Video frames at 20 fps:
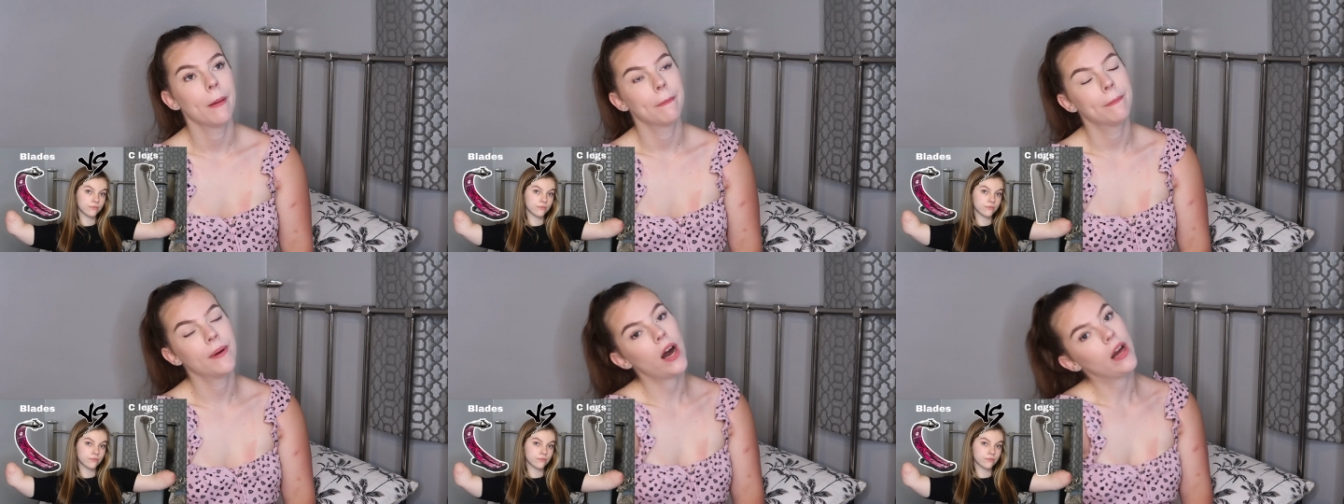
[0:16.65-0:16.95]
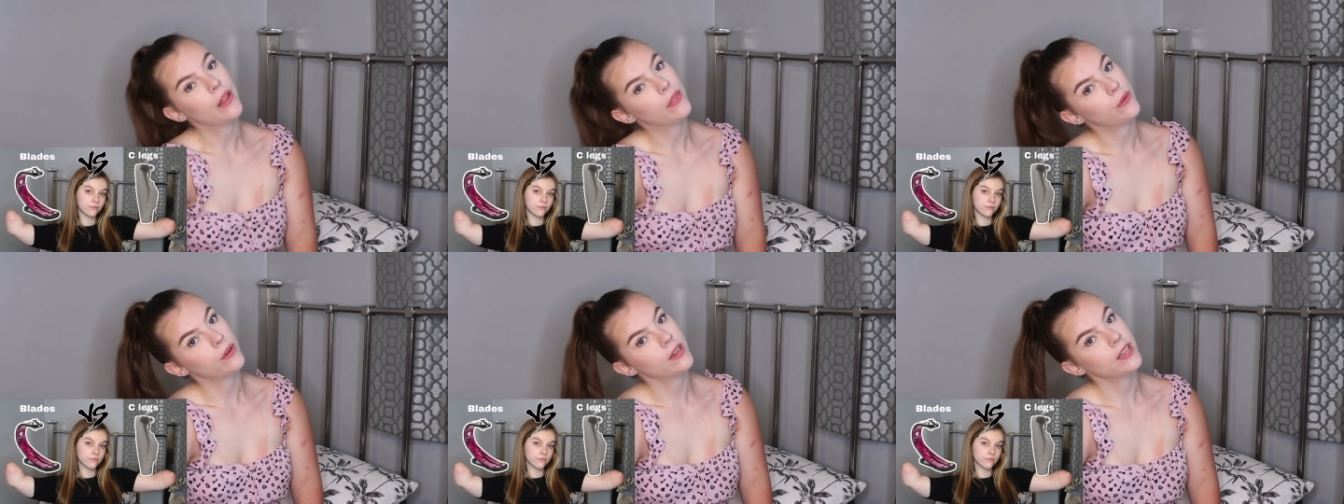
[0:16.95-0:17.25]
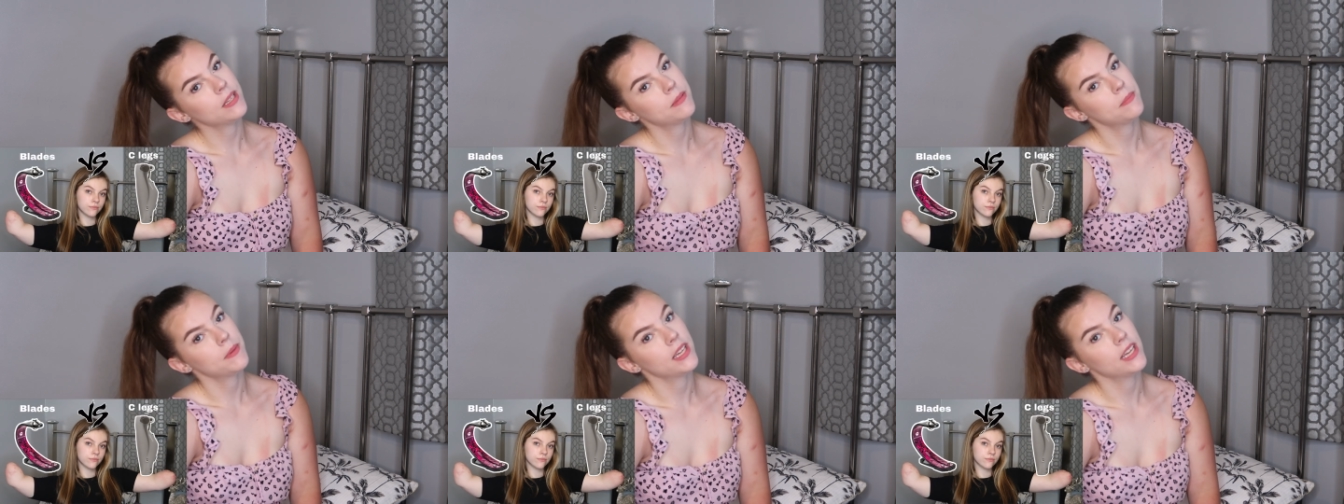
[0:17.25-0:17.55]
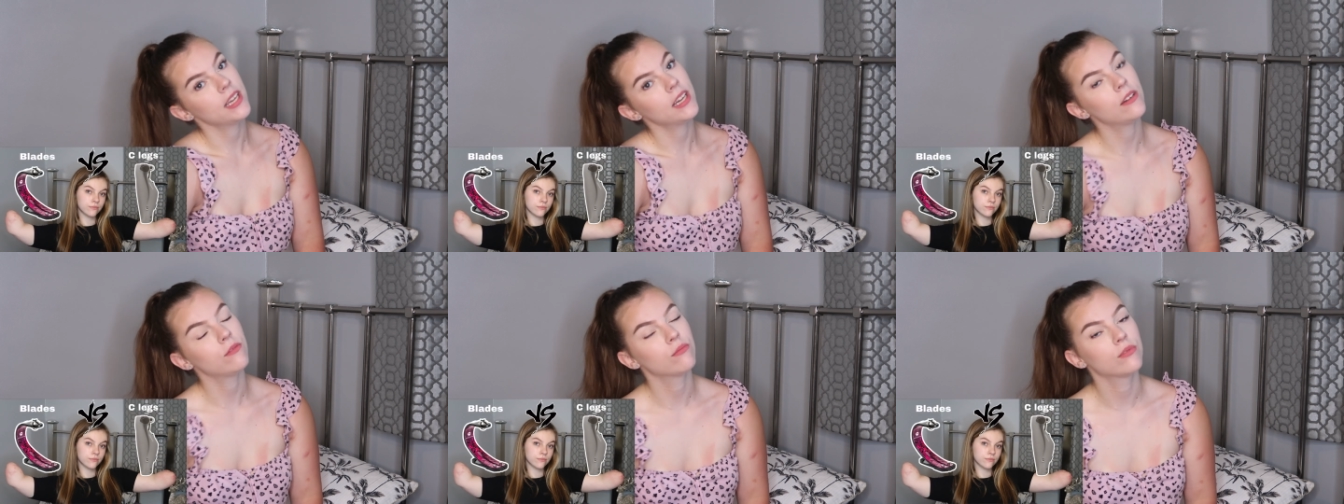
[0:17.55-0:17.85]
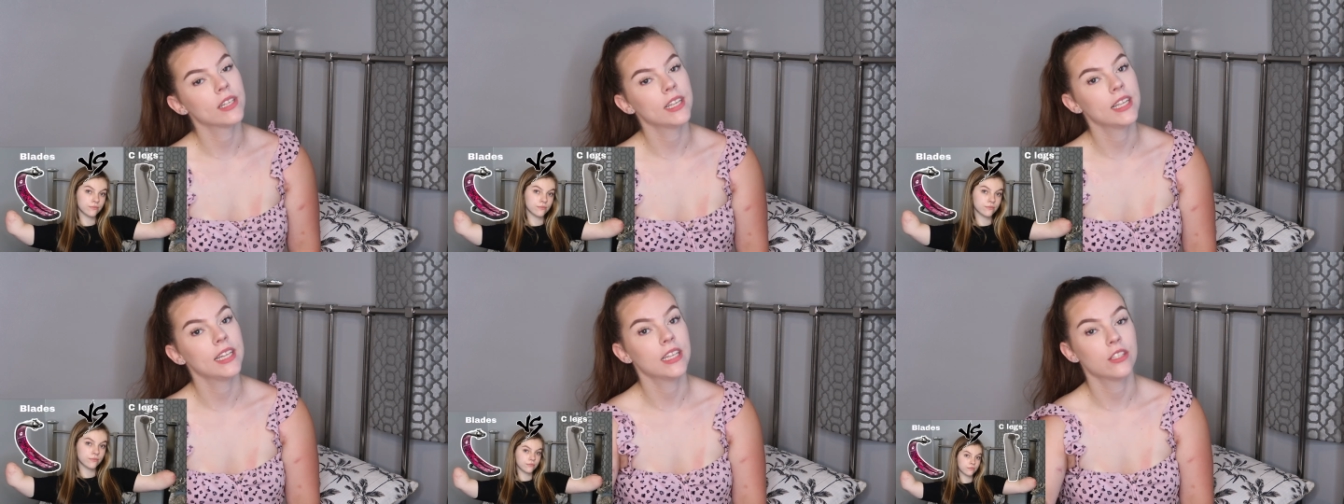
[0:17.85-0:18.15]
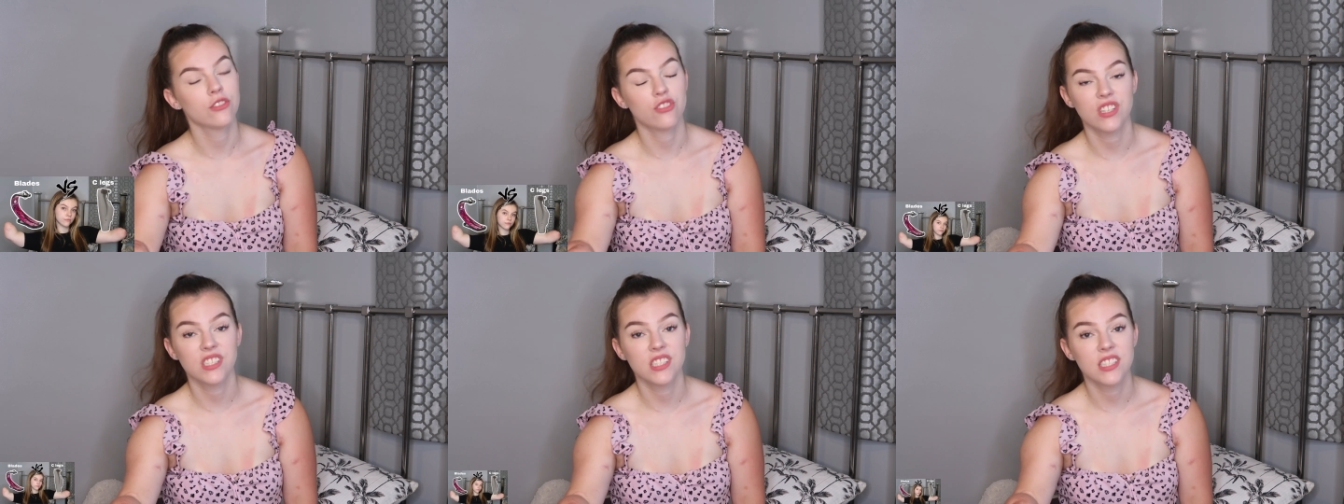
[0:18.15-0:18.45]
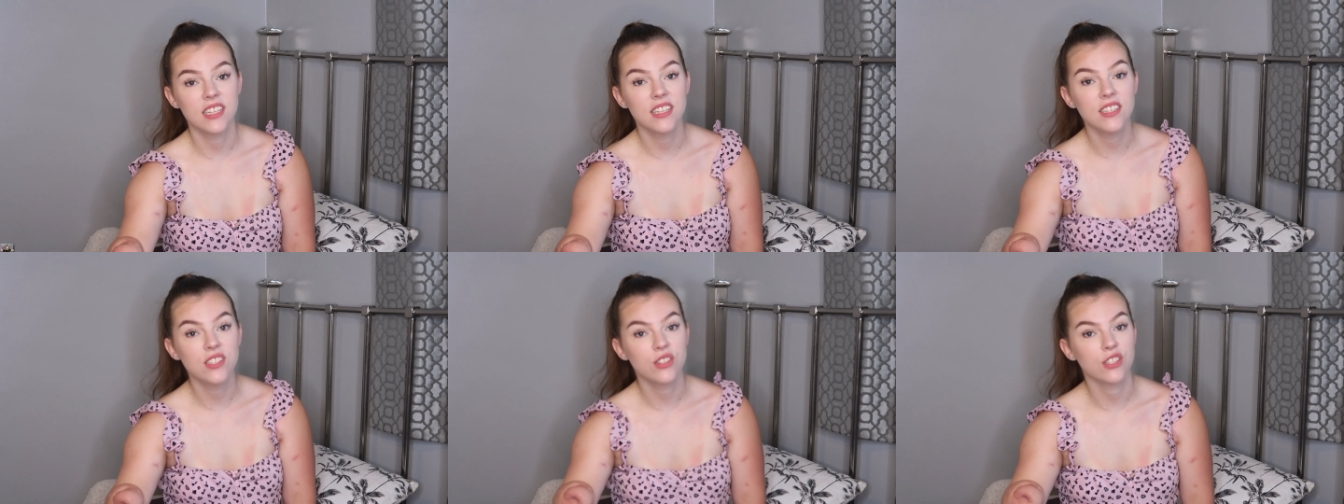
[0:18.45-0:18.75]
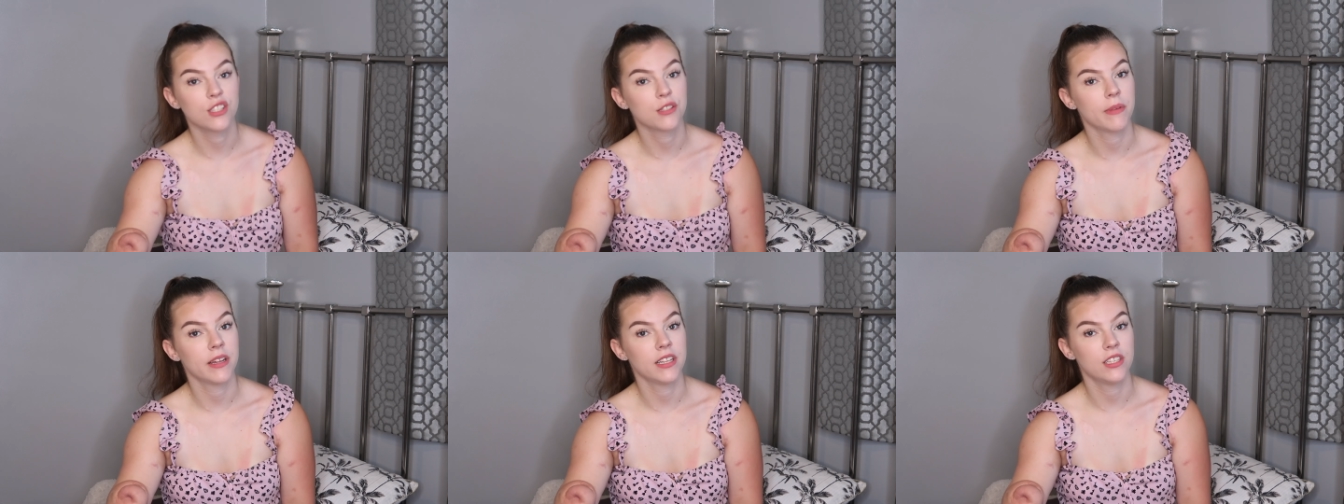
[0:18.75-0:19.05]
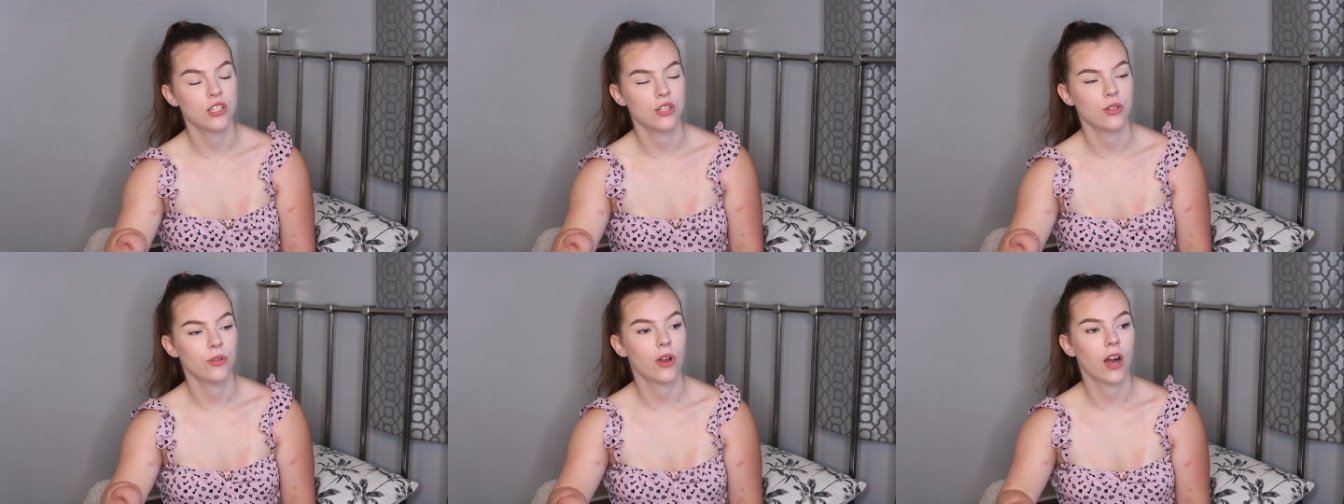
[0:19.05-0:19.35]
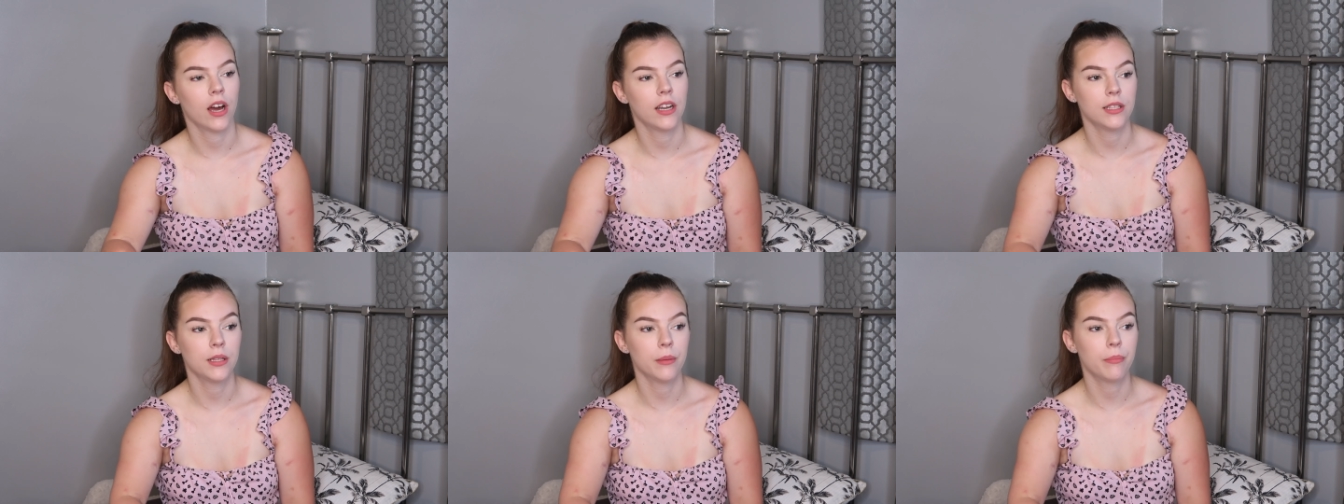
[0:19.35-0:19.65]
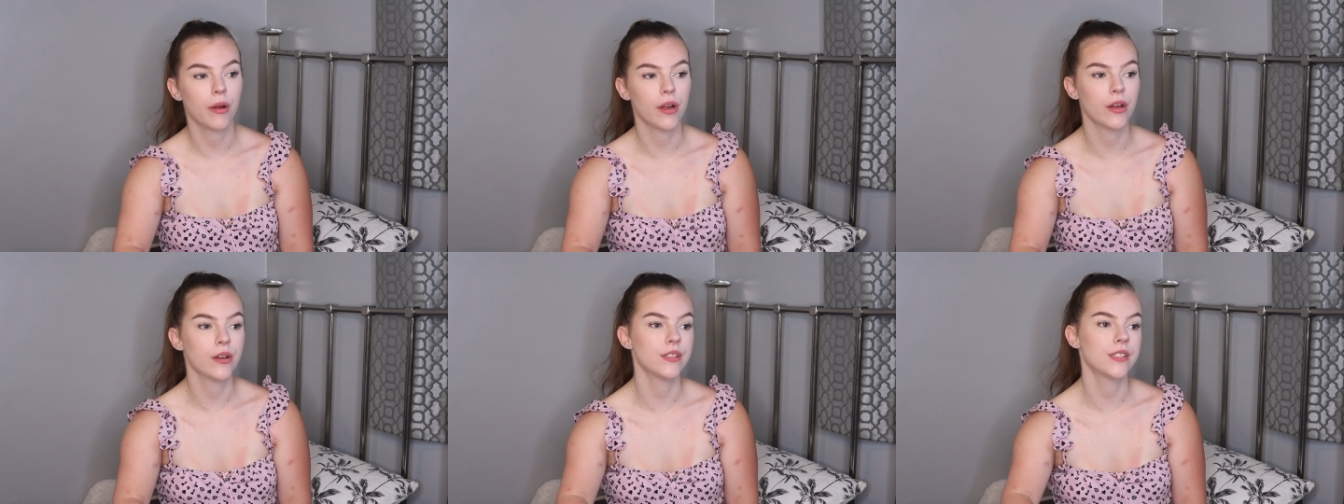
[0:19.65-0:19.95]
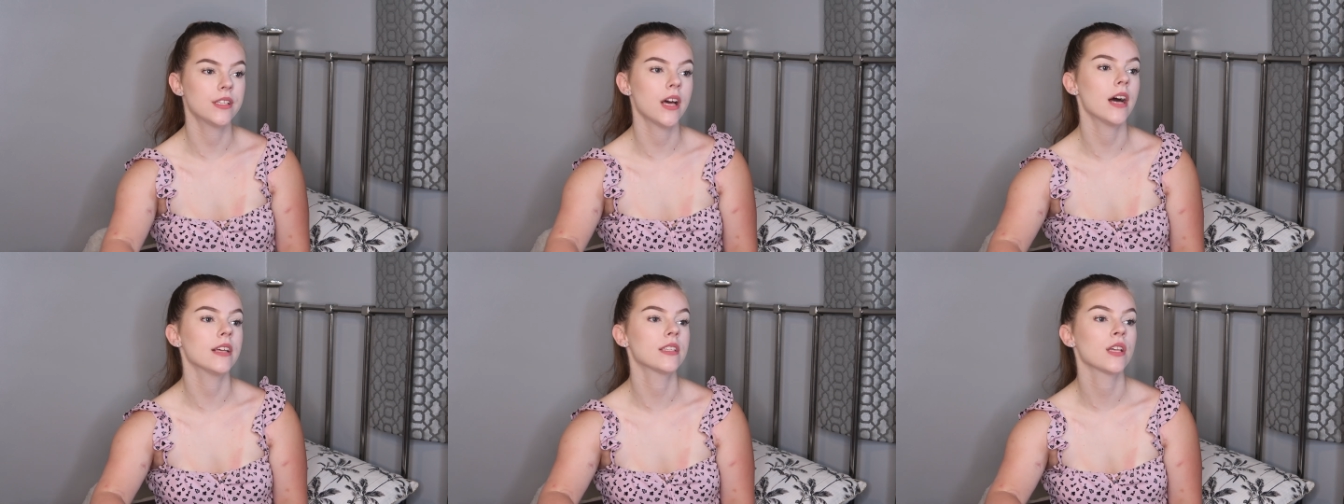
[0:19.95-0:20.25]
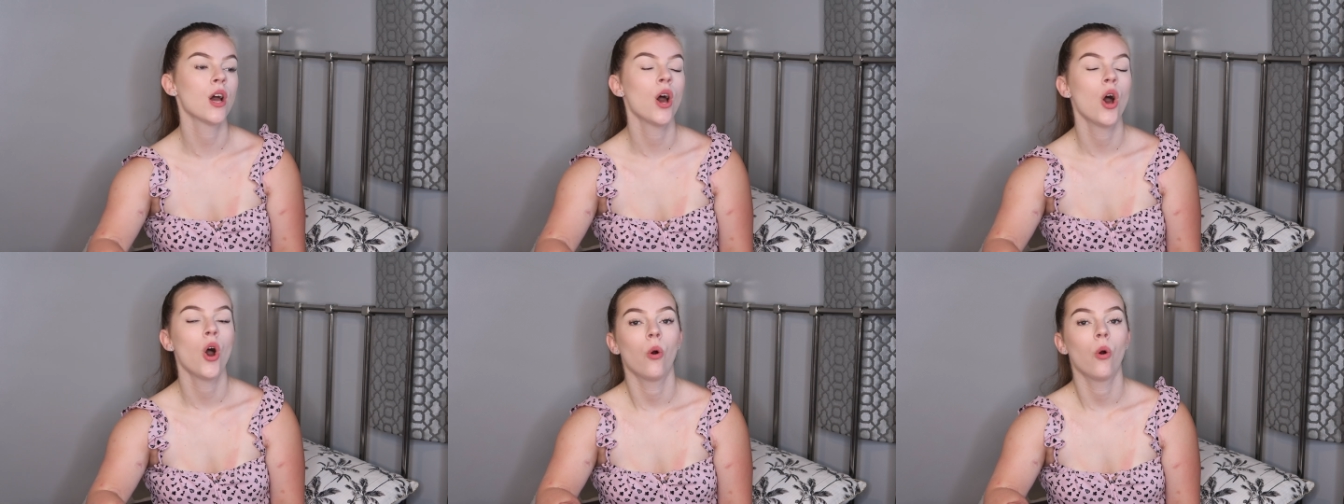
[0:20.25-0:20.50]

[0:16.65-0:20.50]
but I thought it'd be really interesting to explain to you kind of the process,